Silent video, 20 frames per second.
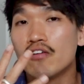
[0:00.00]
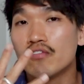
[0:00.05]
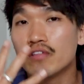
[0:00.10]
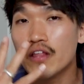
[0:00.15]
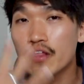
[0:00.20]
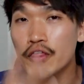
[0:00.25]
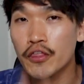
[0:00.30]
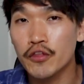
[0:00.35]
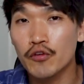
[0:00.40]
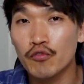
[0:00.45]
here are
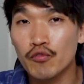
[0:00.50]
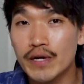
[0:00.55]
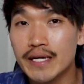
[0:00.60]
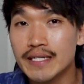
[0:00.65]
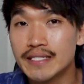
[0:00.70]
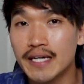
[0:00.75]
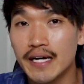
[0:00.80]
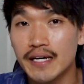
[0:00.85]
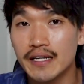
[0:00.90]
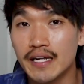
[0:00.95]
the 3
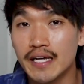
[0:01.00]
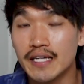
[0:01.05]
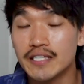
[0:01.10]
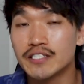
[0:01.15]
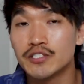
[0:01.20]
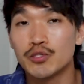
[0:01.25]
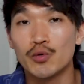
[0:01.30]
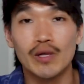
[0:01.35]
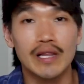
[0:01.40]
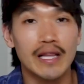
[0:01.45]

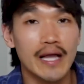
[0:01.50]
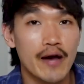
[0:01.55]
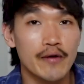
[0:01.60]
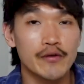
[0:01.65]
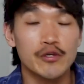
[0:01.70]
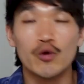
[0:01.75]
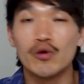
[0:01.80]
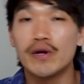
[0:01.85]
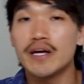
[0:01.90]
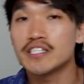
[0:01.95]
techniques to allow
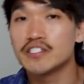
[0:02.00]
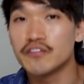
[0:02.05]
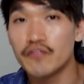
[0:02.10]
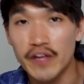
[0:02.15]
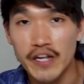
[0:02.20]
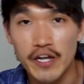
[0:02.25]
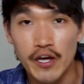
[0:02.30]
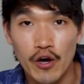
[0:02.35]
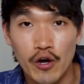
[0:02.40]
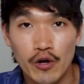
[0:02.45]
your next
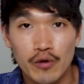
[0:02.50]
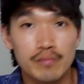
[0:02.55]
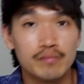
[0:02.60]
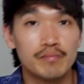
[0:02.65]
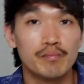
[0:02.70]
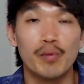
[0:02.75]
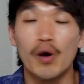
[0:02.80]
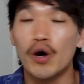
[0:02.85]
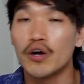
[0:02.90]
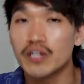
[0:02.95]
video,
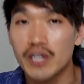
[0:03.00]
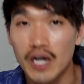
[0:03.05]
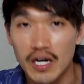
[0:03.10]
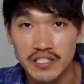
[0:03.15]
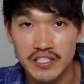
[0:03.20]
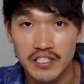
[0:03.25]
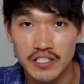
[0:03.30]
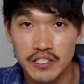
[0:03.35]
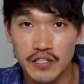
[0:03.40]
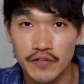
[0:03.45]

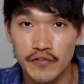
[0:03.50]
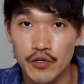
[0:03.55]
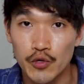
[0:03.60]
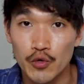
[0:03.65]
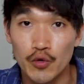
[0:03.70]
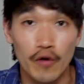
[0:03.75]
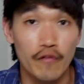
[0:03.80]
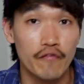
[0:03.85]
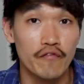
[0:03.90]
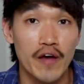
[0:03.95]
podcast
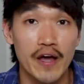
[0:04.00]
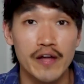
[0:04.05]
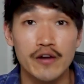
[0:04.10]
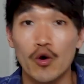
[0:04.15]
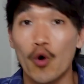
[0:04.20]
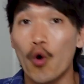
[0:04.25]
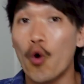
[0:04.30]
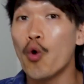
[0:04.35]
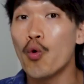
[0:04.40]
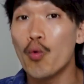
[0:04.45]
interview, event,
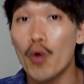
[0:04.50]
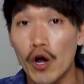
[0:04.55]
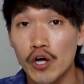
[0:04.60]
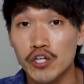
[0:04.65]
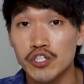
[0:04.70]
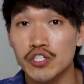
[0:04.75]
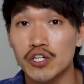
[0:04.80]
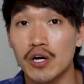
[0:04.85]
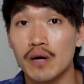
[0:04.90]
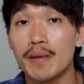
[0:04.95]
or
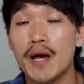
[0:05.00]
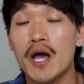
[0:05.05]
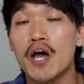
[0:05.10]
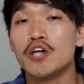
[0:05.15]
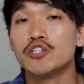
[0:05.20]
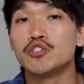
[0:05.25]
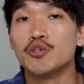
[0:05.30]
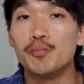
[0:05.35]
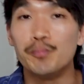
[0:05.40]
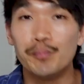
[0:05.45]
workshop
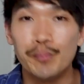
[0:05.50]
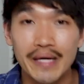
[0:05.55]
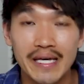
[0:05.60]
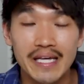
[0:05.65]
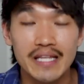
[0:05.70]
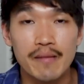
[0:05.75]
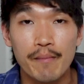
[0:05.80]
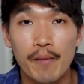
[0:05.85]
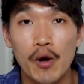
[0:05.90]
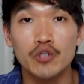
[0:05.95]
to
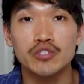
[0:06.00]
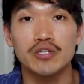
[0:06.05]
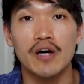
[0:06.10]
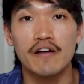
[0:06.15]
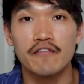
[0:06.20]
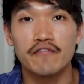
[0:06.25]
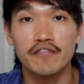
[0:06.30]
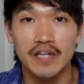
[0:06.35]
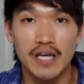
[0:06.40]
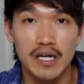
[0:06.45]
be the most
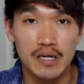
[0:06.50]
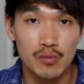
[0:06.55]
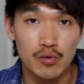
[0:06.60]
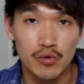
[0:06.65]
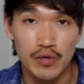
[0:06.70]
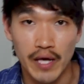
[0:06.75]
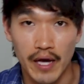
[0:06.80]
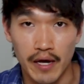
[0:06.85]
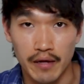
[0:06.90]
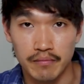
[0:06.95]
unforgettable
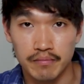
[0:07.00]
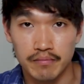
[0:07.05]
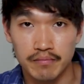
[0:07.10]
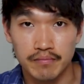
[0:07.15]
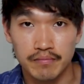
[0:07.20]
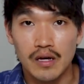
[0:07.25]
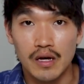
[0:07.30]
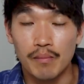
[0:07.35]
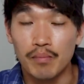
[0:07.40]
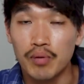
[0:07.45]
yet.
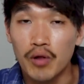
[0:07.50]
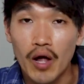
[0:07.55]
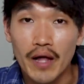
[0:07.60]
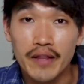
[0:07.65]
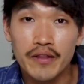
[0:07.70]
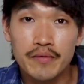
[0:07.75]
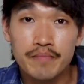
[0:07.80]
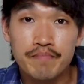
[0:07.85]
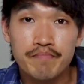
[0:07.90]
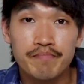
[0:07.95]
Apply
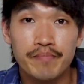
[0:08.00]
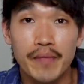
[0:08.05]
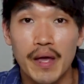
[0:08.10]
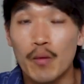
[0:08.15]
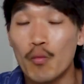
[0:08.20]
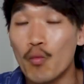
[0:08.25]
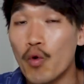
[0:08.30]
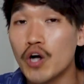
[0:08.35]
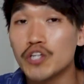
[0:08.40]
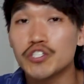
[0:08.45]
them
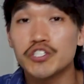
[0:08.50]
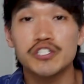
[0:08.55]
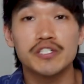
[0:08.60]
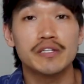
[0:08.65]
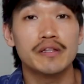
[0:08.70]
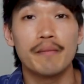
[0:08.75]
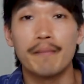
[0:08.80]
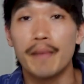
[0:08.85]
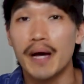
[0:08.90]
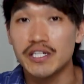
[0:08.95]
and
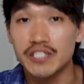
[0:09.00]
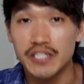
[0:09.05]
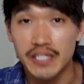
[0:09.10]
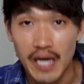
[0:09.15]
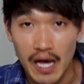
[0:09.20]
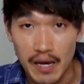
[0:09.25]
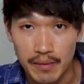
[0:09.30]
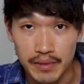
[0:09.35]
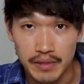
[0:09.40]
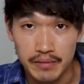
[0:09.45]
watch the magic
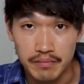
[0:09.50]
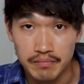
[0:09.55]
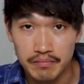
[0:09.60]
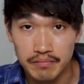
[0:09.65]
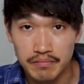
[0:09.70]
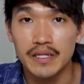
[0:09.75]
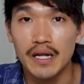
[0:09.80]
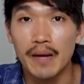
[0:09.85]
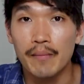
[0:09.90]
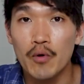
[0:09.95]
happen.
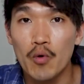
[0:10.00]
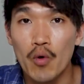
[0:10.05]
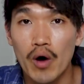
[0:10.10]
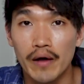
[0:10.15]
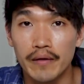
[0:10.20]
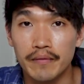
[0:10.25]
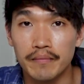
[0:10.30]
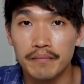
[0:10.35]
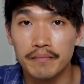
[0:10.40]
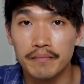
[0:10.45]
Number 1,